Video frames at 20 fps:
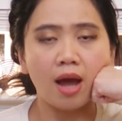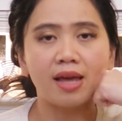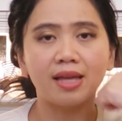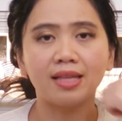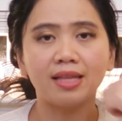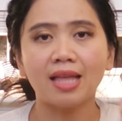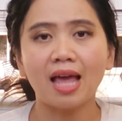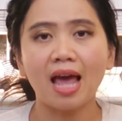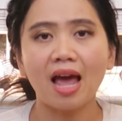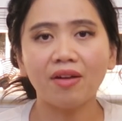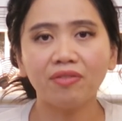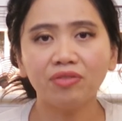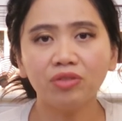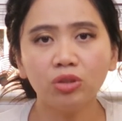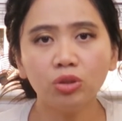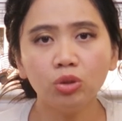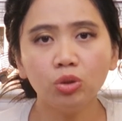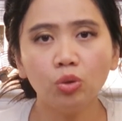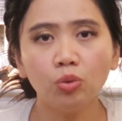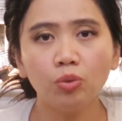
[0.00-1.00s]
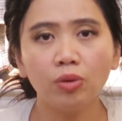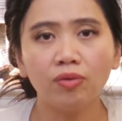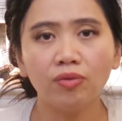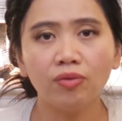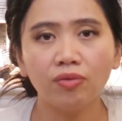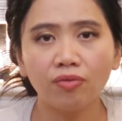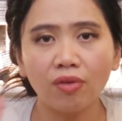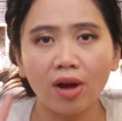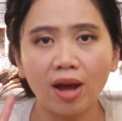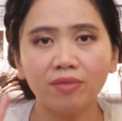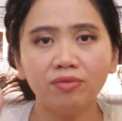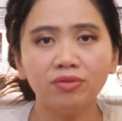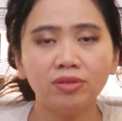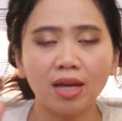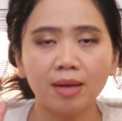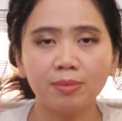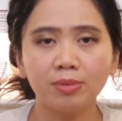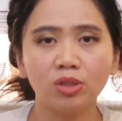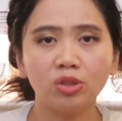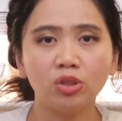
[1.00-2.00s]
And after doing 5
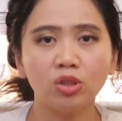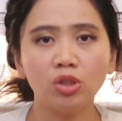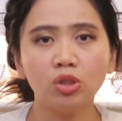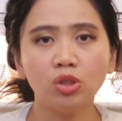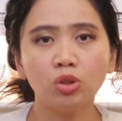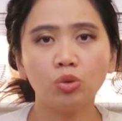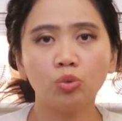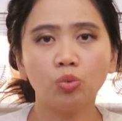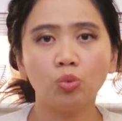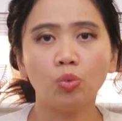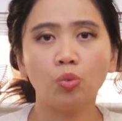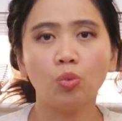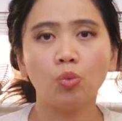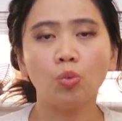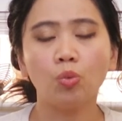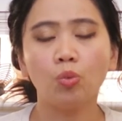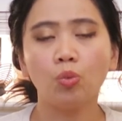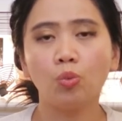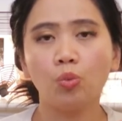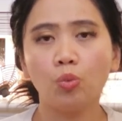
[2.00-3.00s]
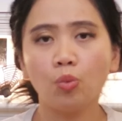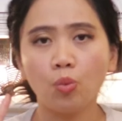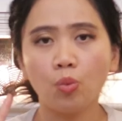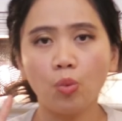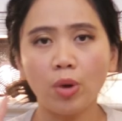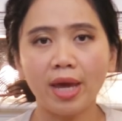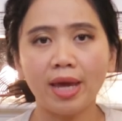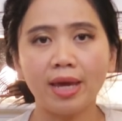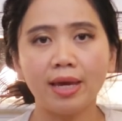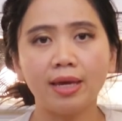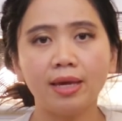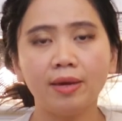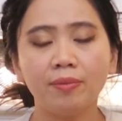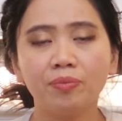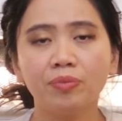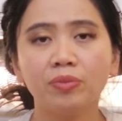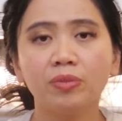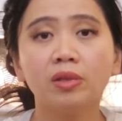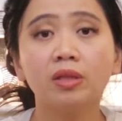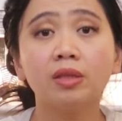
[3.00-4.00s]
times in each way,
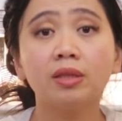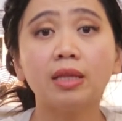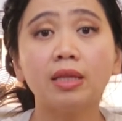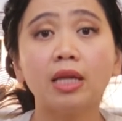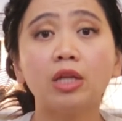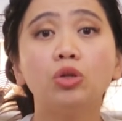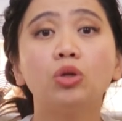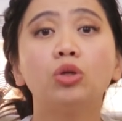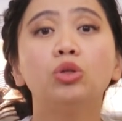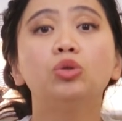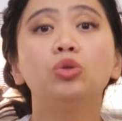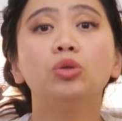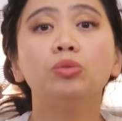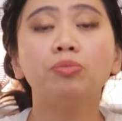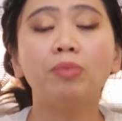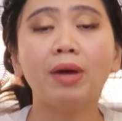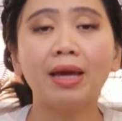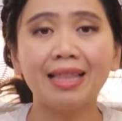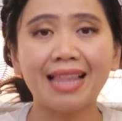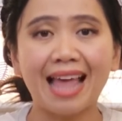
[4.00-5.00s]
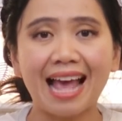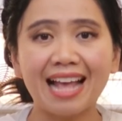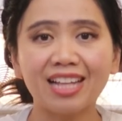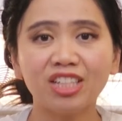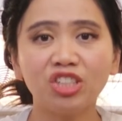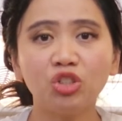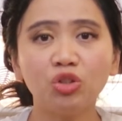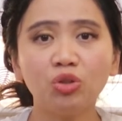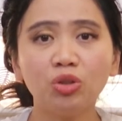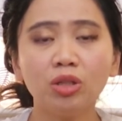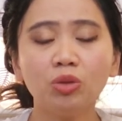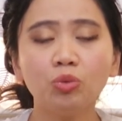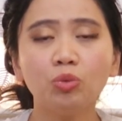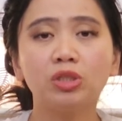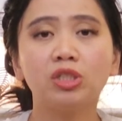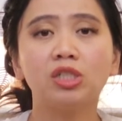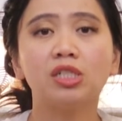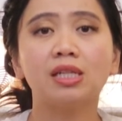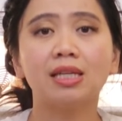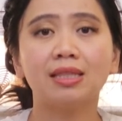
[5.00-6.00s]
then you can do bilateral,
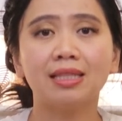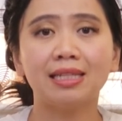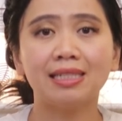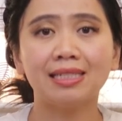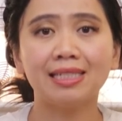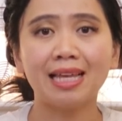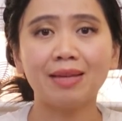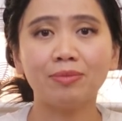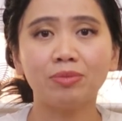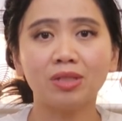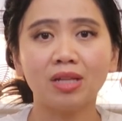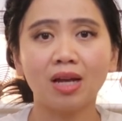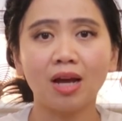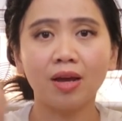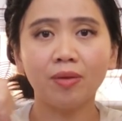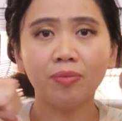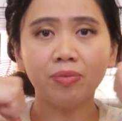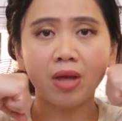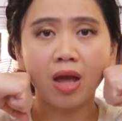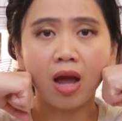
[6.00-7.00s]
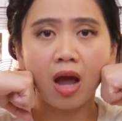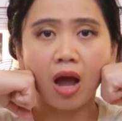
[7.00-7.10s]
which is at the same time.